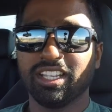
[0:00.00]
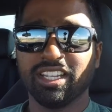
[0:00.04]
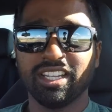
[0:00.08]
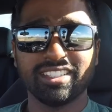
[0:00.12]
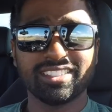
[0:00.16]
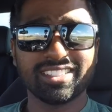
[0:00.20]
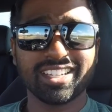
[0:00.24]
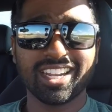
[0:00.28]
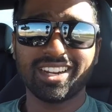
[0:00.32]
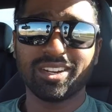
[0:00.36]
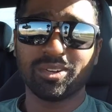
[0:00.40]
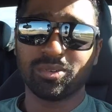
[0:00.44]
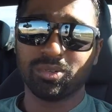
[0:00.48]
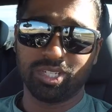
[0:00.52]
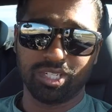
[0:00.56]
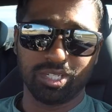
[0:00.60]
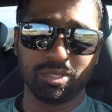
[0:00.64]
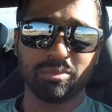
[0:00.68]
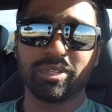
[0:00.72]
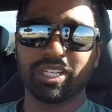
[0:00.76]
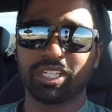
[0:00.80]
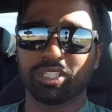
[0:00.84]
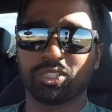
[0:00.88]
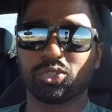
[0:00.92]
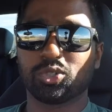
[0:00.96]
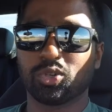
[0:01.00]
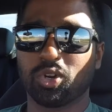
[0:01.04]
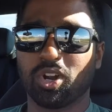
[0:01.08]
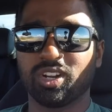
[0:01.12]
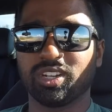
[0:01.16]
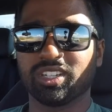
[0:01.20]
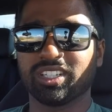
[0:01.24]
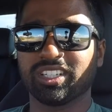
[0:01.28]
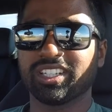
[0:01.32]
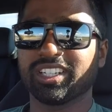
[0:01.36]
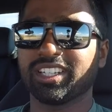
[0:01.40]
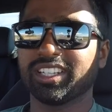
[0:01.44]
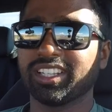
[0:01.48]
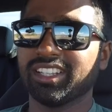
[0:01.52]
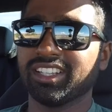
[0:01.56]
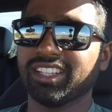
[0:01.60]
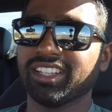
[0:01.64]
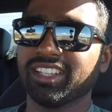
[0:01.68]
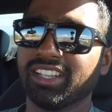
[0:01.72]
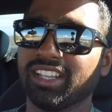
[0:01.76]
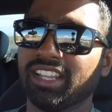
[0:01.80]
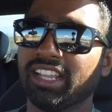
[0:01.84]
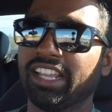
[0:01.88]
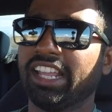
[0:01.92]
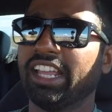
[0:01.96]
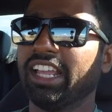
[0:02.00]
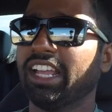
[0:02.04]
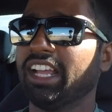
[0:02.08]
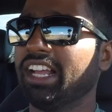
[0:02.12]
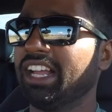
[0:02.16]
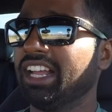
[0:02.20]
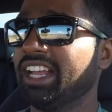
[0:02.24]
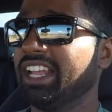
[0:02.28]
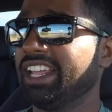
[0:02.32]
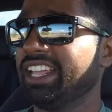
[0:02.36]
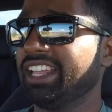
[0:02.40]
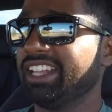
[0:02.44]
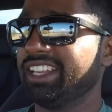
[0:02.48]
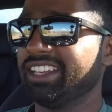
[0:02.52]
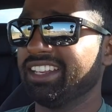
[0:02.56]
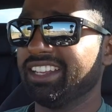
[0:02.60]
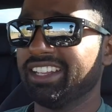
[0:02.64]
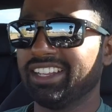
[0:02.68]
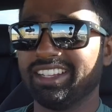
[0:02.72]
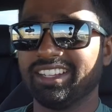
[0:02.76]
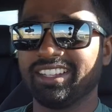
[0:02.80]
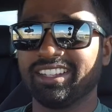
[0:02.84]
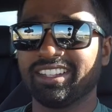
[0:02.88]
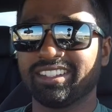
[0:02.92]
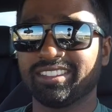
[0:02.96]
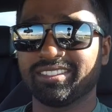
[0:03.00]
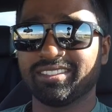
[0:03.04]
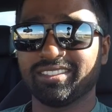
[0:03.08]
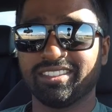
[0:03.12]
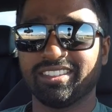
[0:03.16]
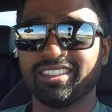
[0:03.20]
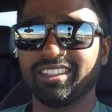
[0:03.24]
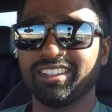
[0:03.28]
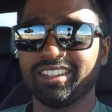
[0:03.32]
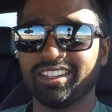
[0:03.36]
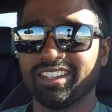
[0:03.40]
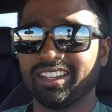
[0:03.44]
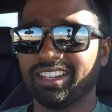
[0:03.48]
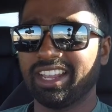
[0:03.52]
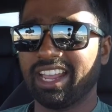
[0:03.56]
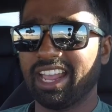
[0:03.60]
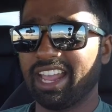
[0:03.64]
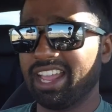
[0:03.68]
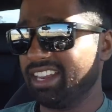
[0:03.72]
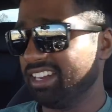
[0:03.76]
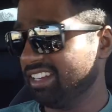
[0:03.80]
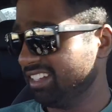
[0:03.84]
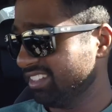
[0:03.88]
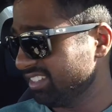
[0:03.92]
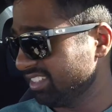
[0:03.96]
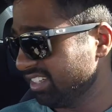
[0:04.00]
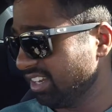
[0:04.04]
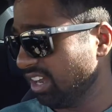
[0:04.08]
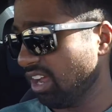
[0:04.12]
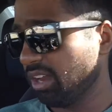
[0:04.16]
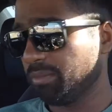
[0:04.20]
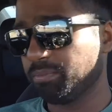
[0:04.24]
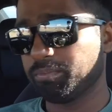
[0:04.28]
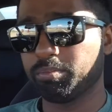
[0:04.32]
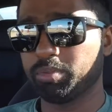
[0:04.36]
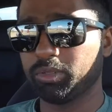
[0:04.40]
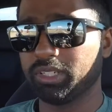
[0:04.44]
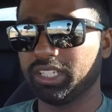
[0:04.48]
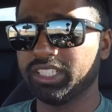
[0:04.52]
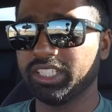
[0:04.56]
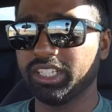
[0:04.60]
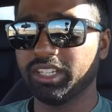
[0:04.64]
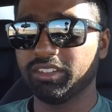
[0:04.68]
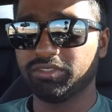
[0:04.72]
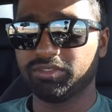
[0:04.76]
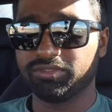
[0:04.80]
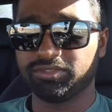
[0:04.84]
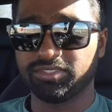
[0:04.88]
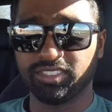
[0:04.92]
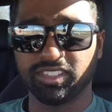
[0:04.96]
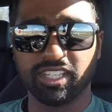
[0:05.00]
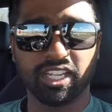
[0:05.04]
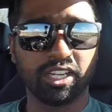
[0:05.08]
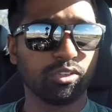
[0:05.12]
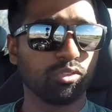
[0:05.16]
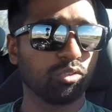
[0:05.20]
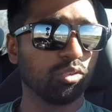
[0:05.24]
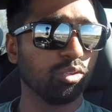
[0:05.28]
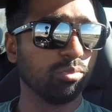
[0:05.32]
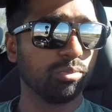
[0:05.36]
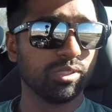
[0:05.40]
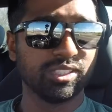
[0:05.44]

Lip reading: It's got a really big trunk, and it's got plenty of legroom